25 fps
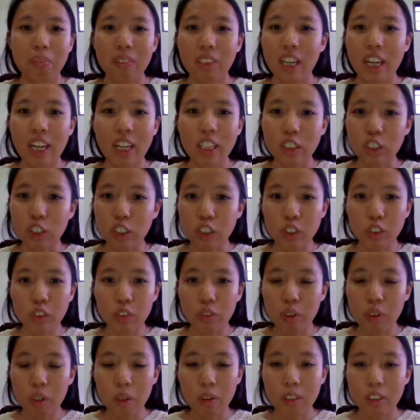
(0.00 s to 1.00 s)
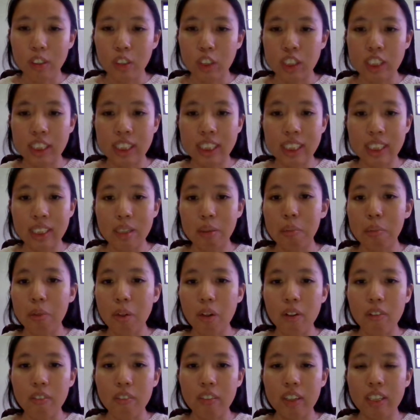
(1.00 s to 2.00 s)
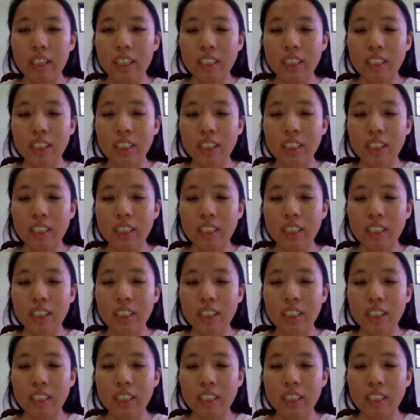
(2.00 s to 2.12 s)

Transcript: and just grow and just see more of it.